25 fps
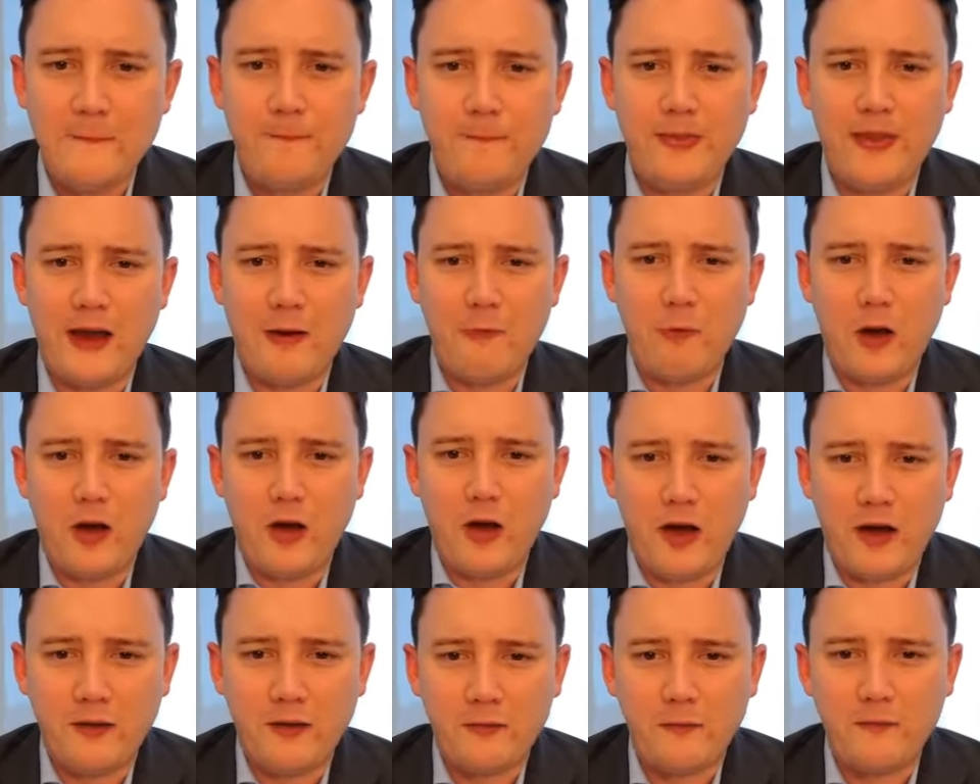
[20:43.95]
There
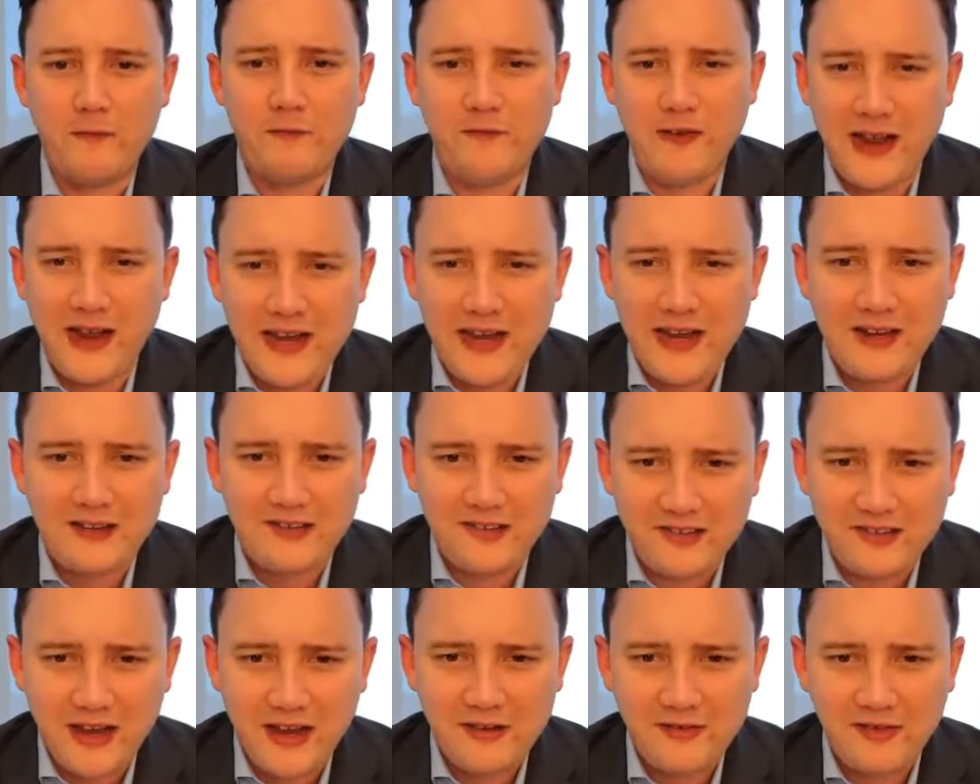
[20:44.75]
are fairly
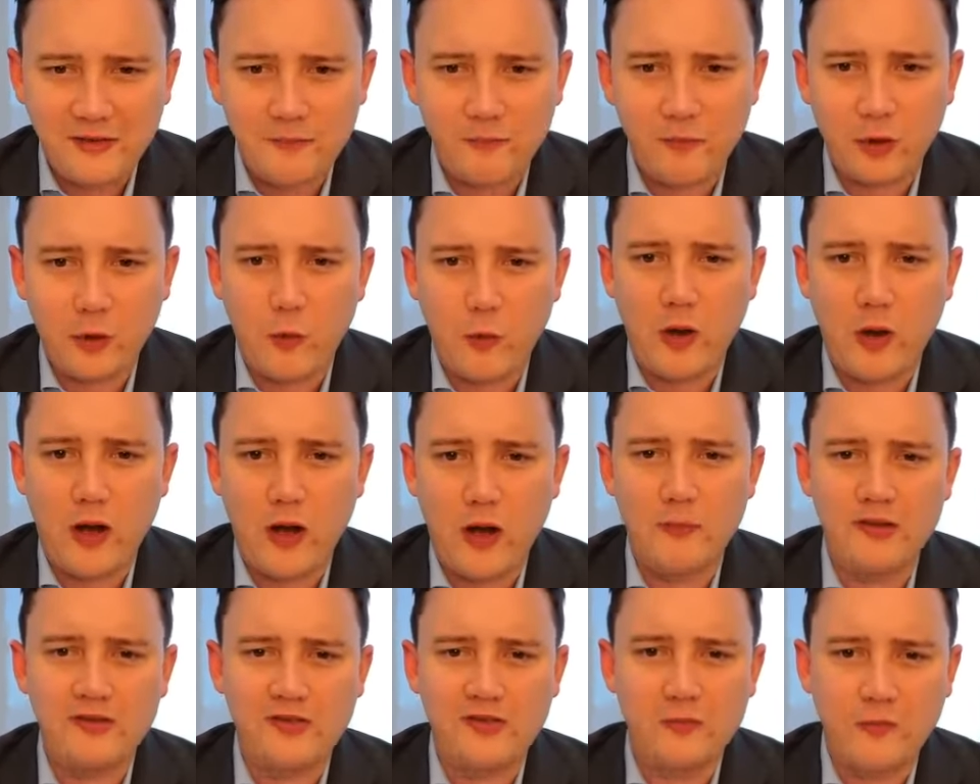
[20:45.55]
extensive
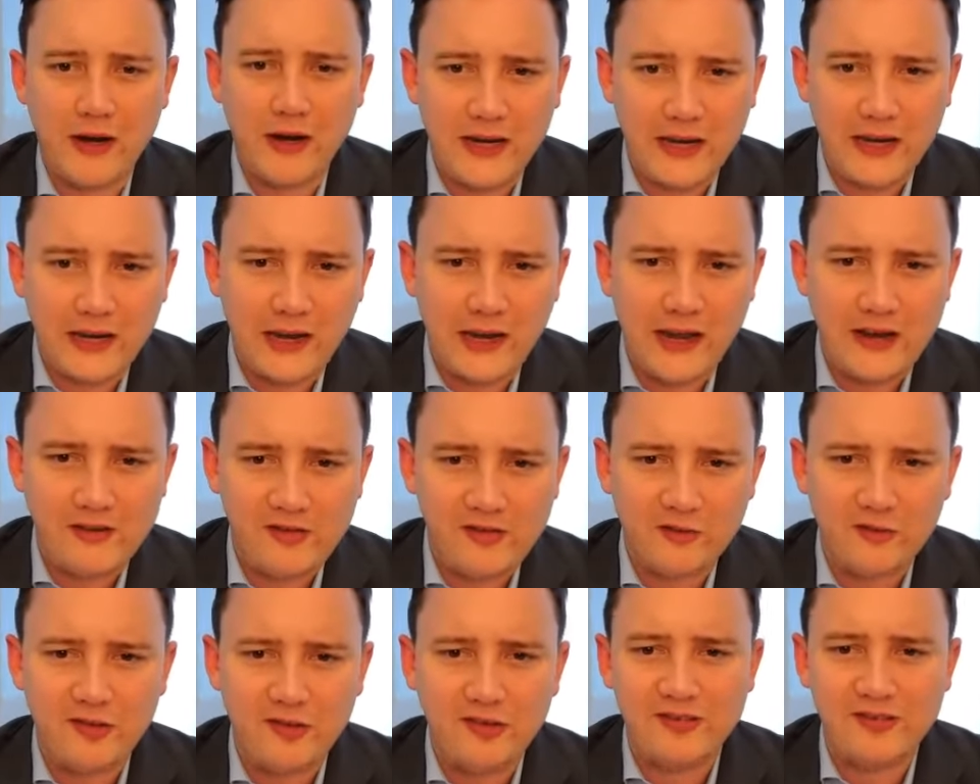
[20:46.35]
requirements and
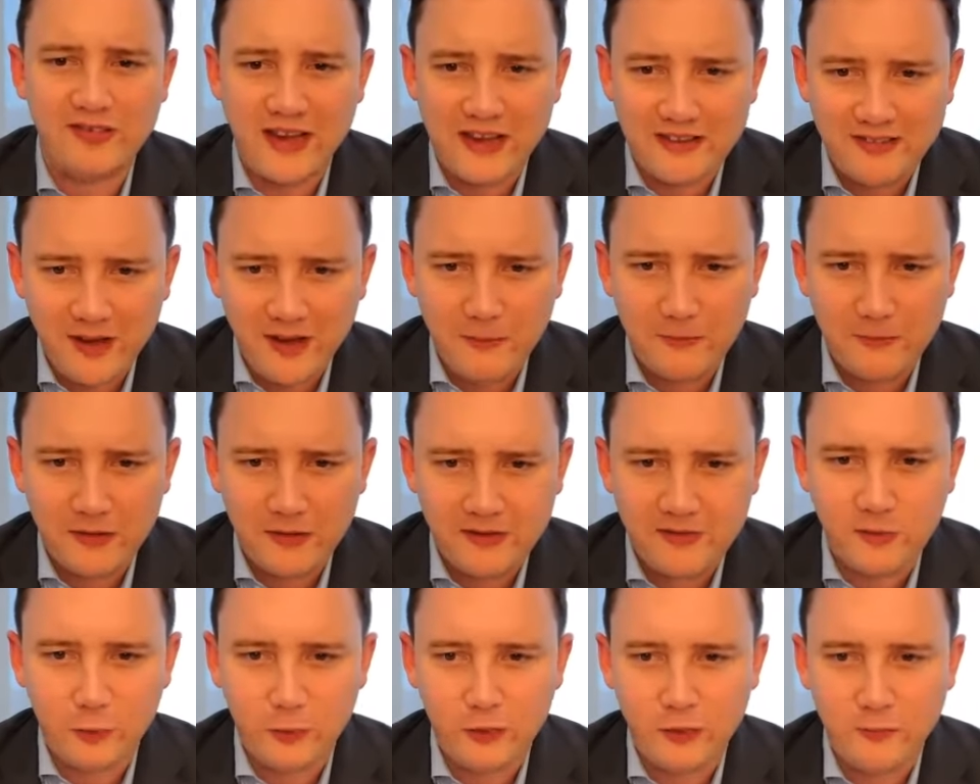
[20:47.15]
regulations to set up
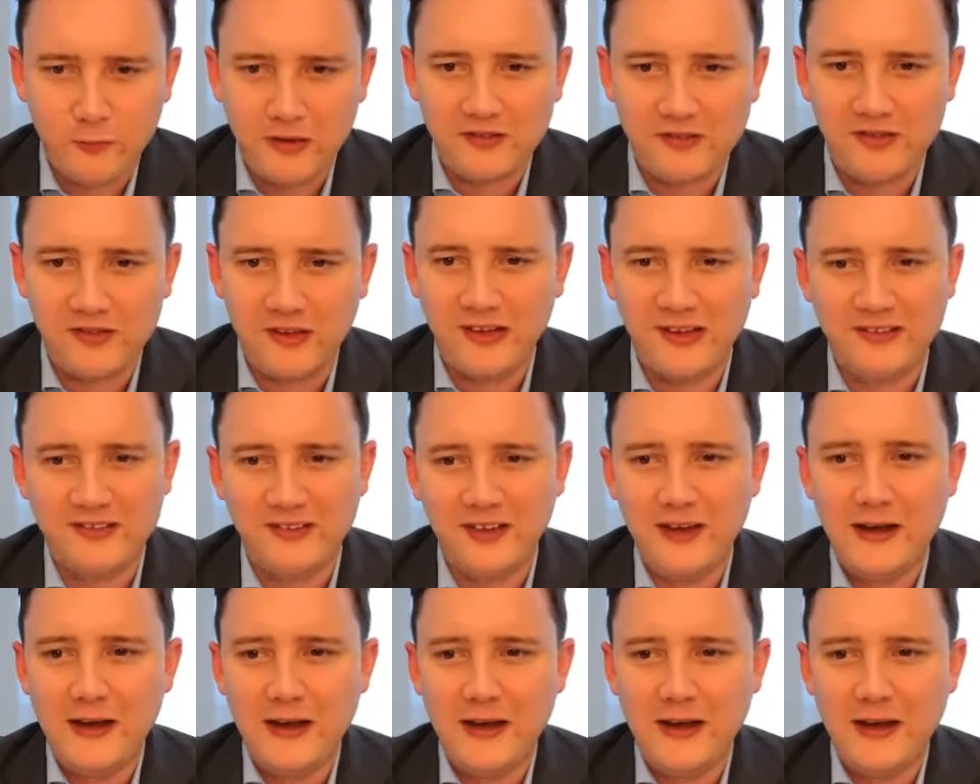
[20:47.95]
this sort of business.